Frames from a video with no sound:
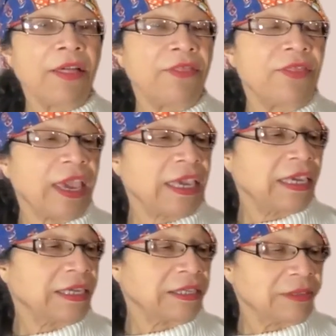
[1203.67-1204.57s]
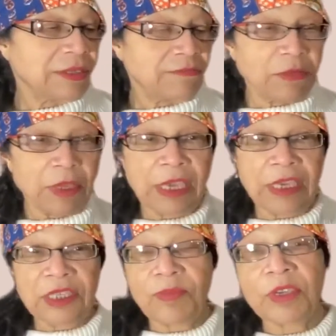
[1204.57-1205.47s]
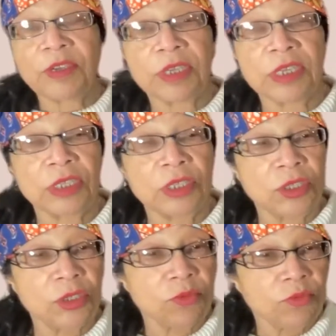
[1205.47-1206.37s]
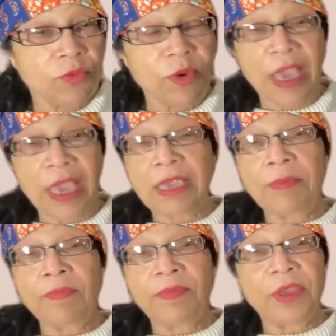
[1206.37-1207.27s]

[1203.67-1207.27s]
they can experience rape,